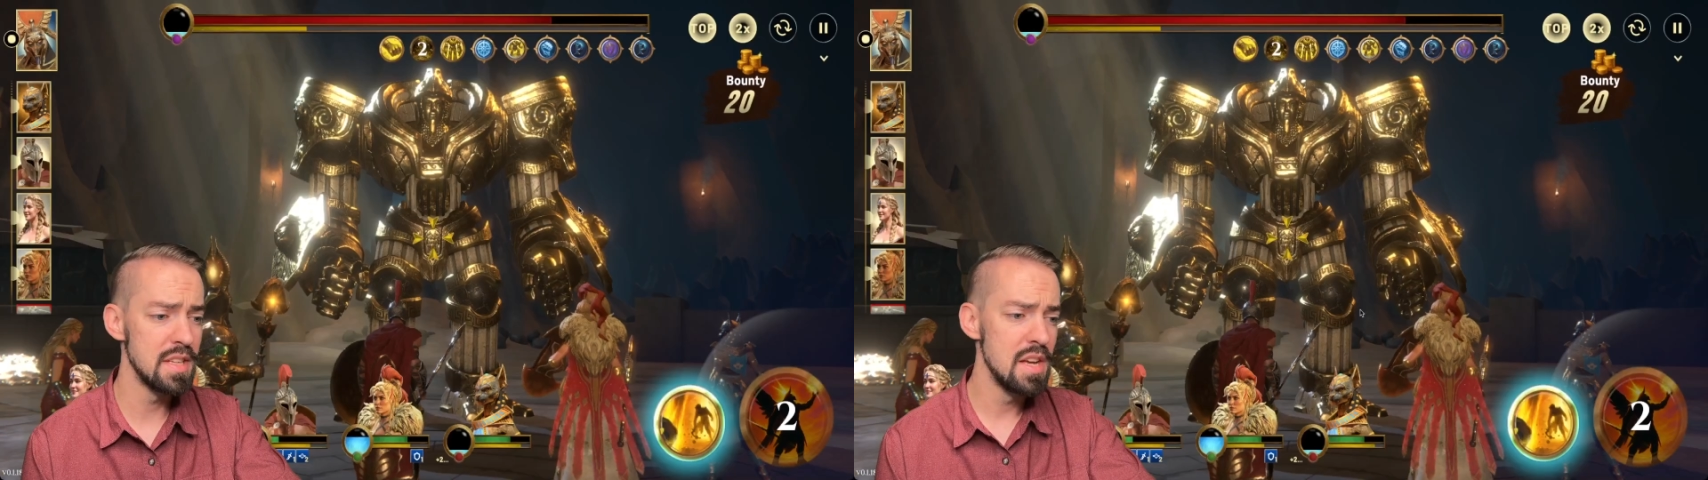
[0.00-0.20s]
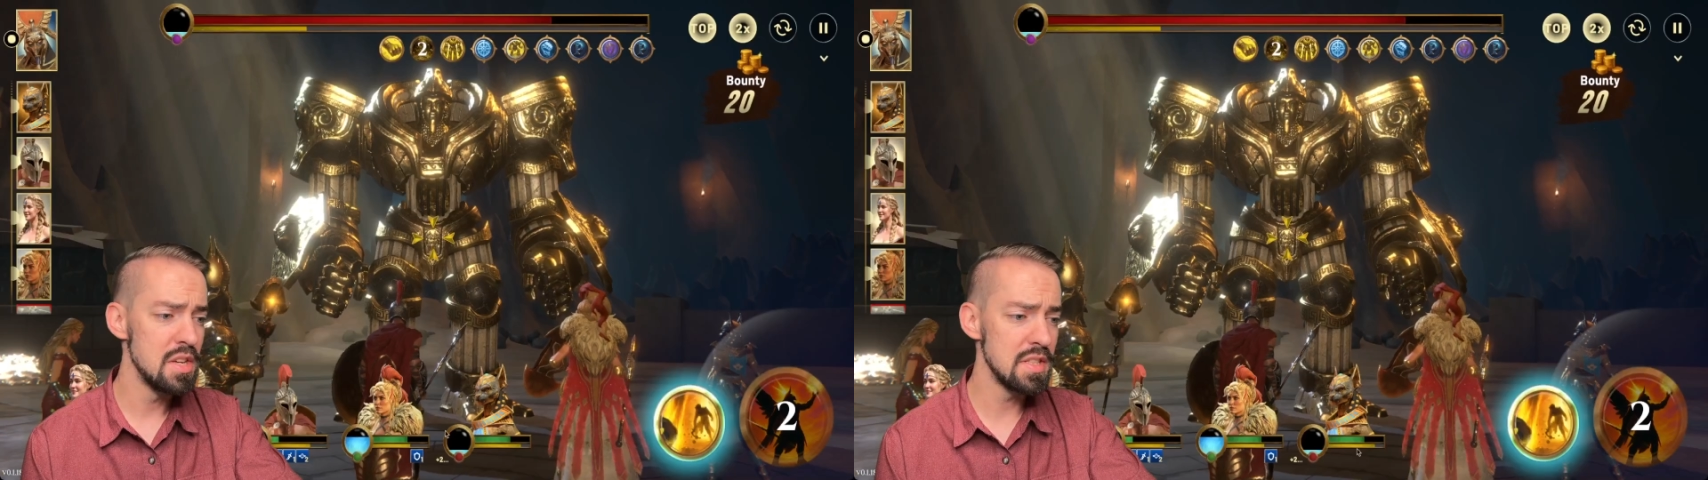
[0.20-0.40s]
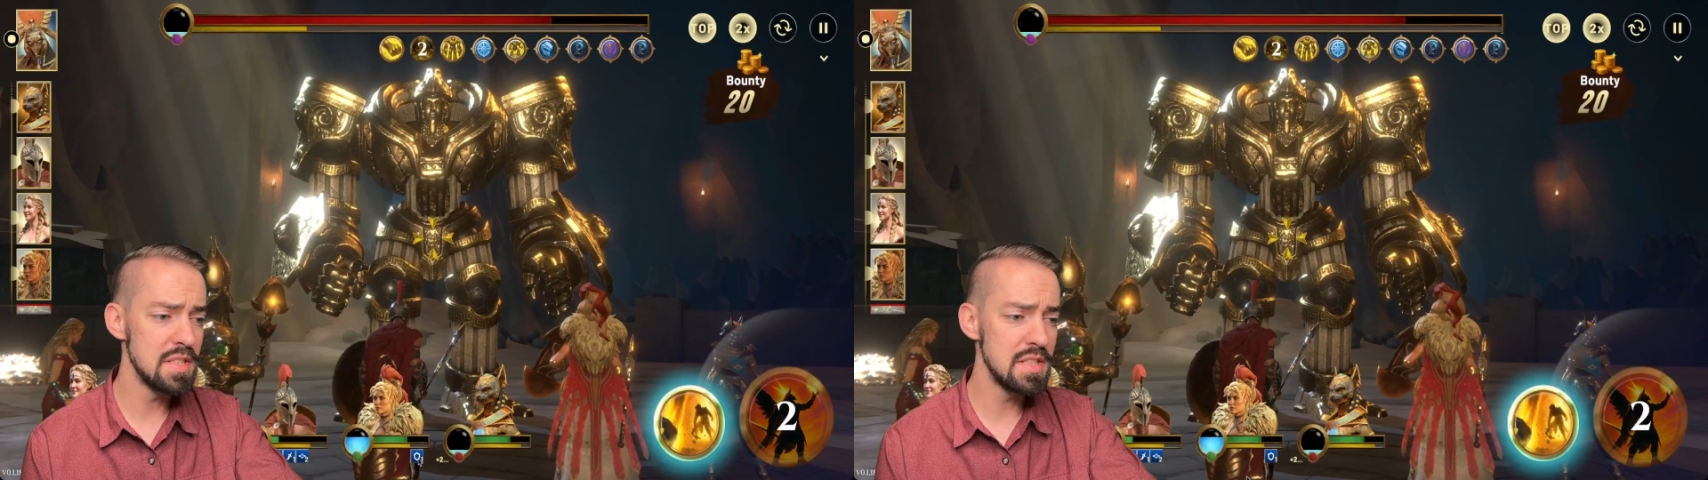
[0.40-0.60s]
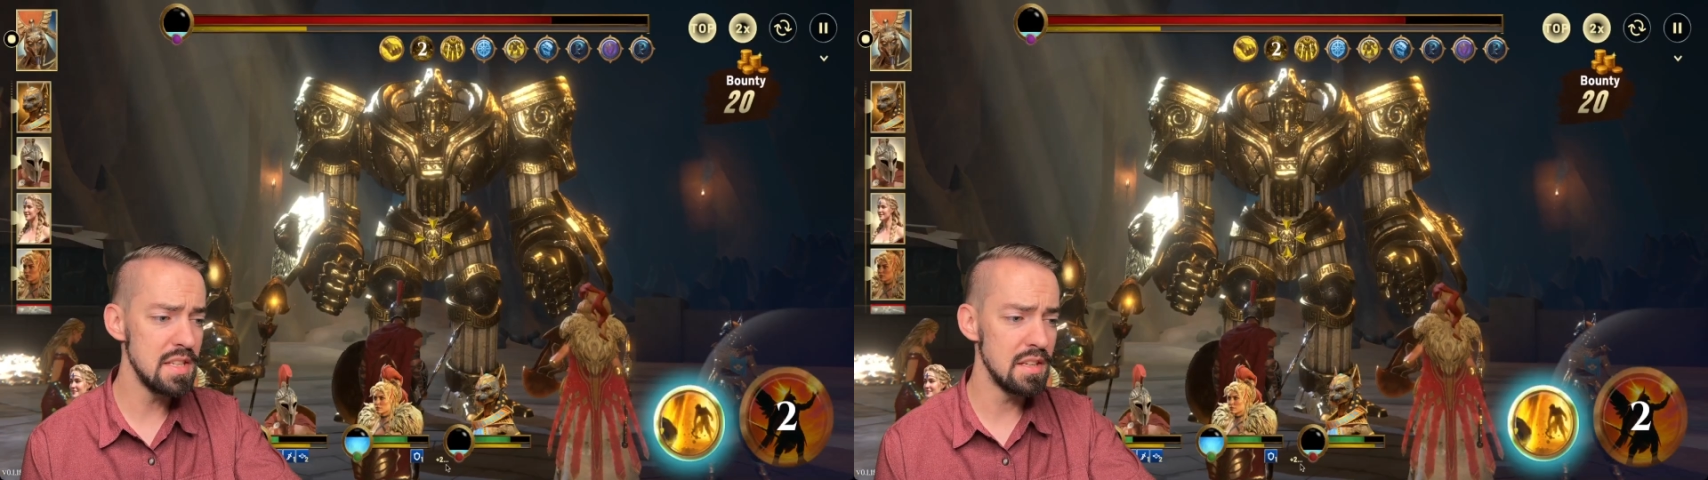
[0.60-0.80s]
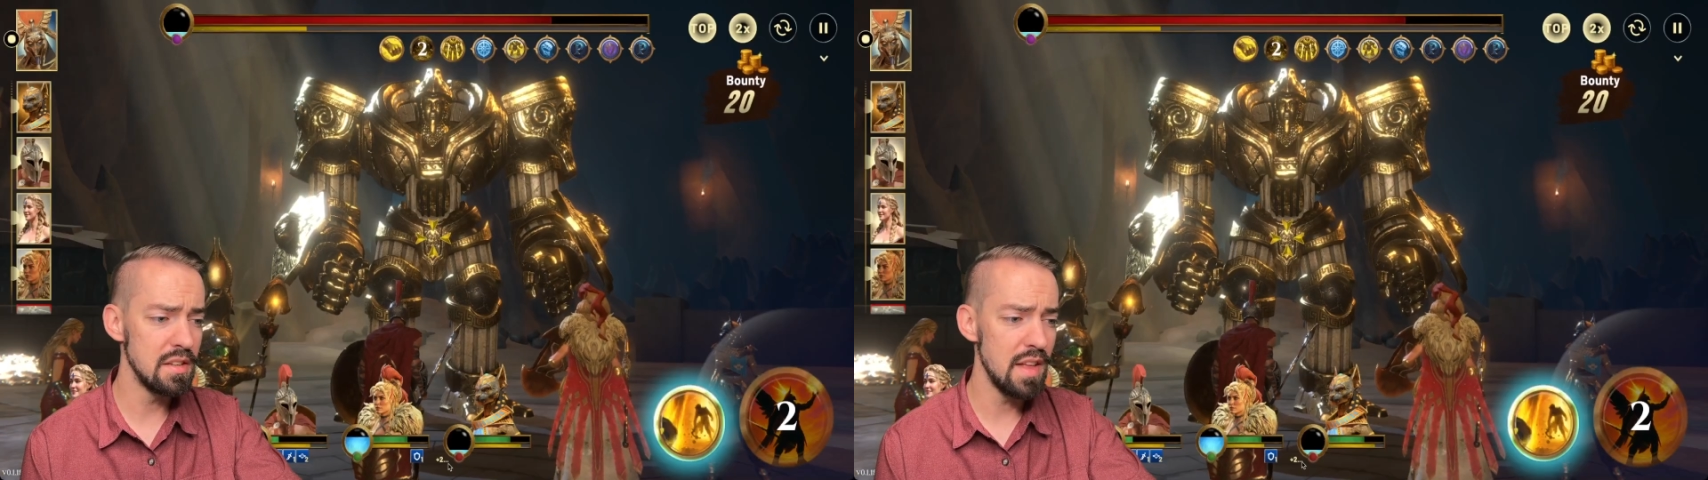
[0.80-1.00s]
You can see
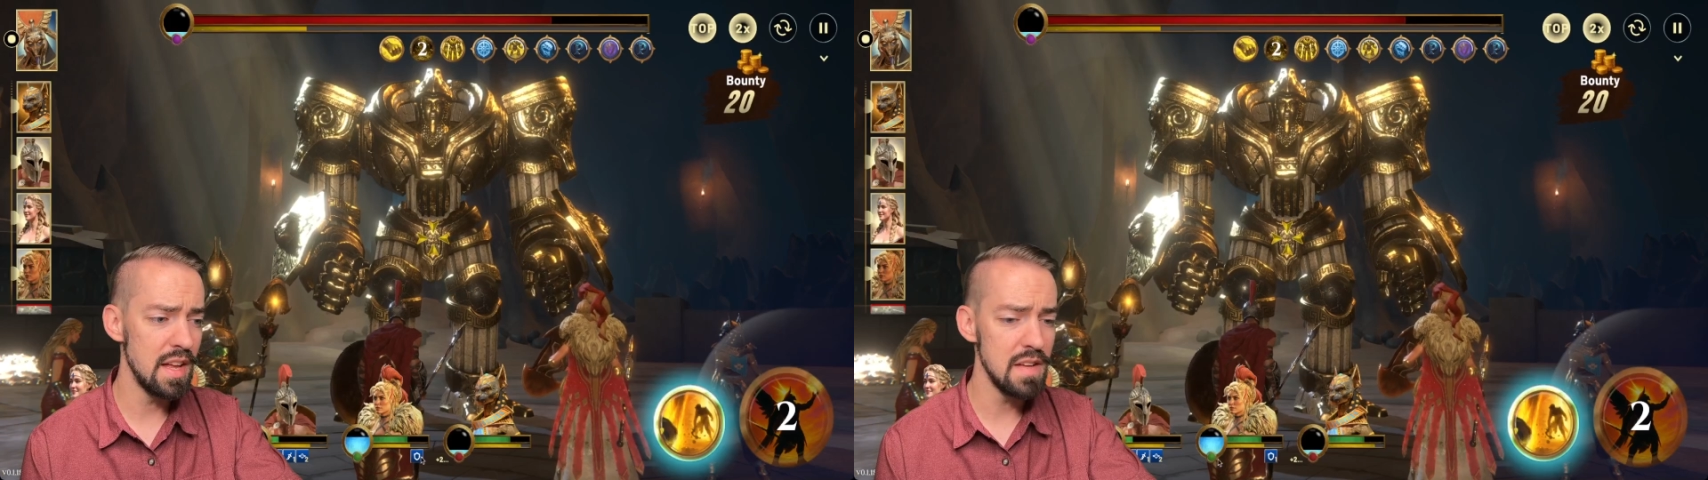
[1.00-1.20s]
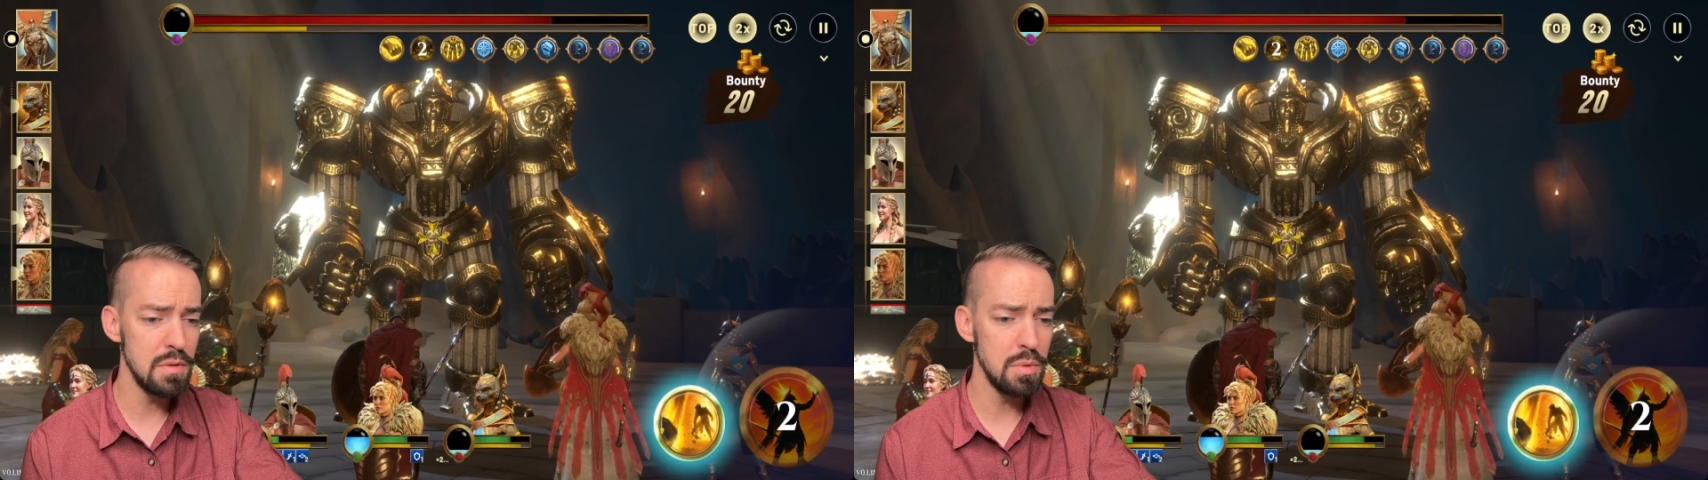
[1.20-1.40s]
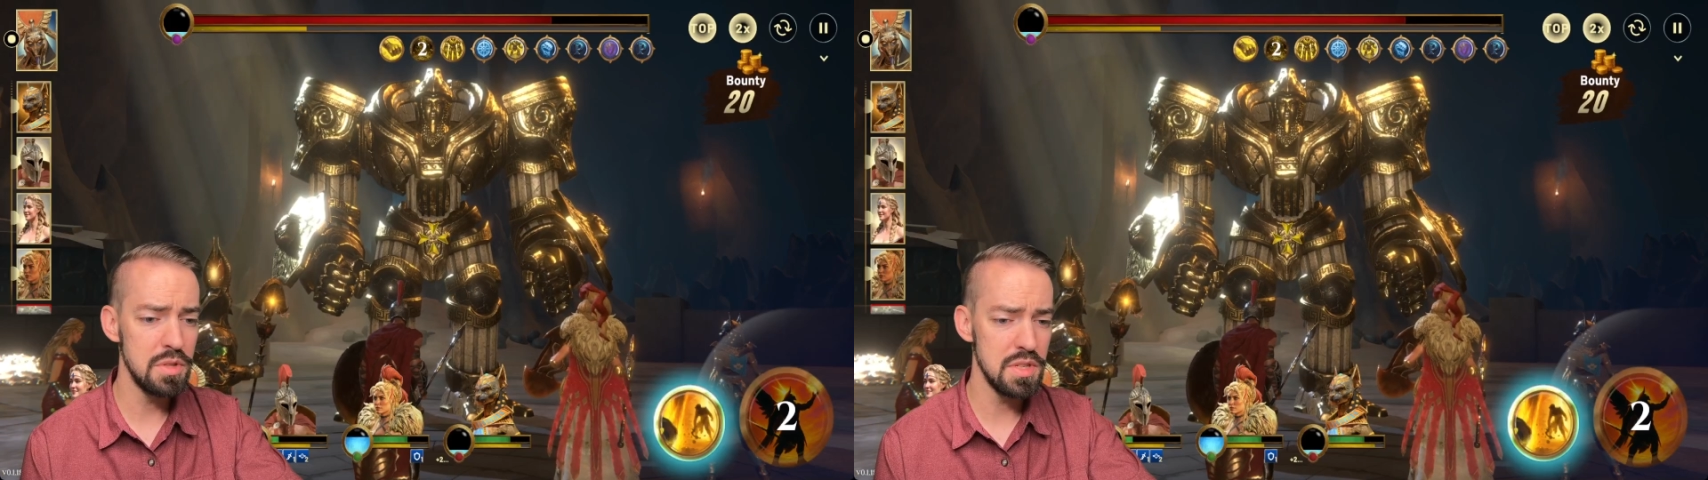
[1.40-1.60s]
here that even with